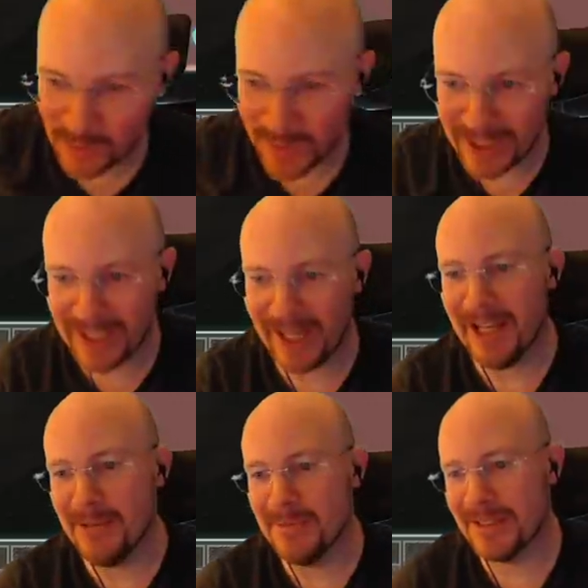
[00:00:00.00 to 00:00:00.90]
and winning
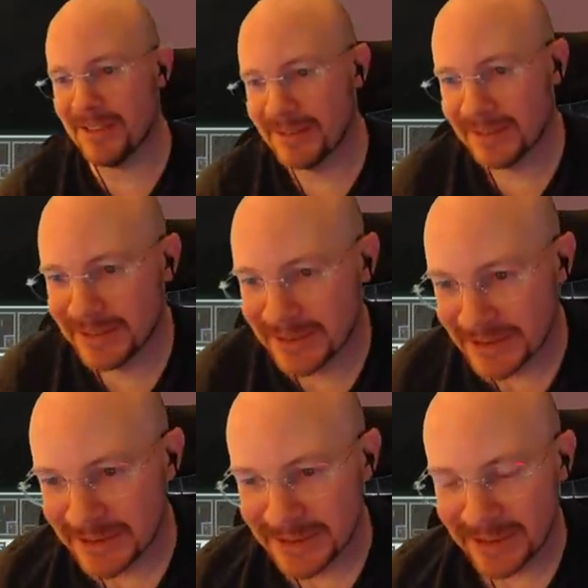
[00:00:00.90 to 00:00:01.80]
games?
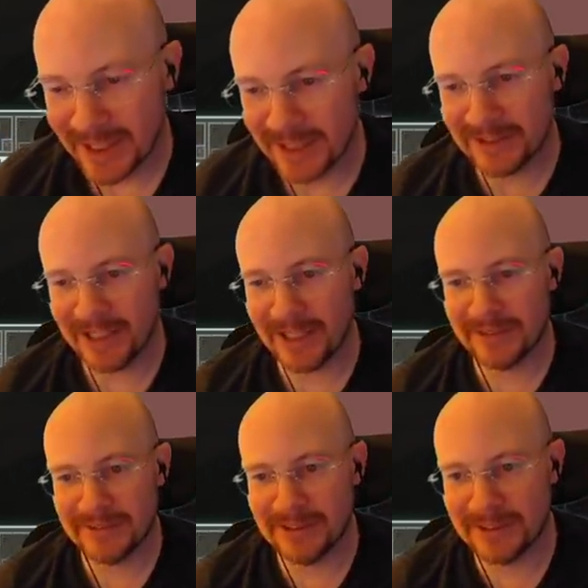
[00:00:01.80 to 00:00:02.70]
I don't I
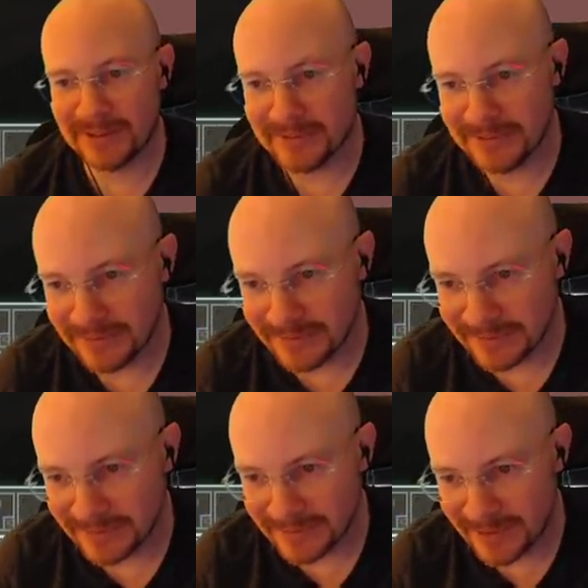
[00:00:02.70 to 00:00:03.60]
don't know
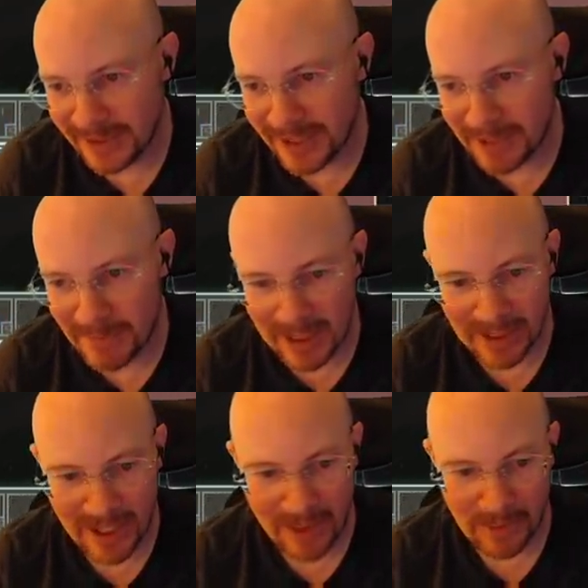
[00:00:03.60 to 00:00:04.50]
League meta
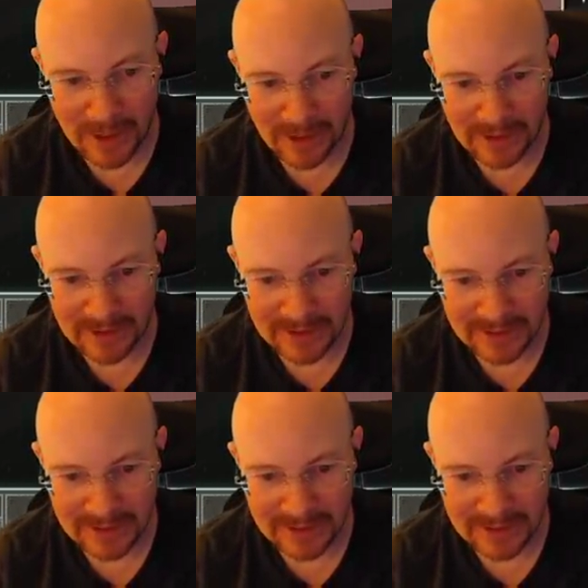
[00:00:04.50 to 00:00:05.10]
that well.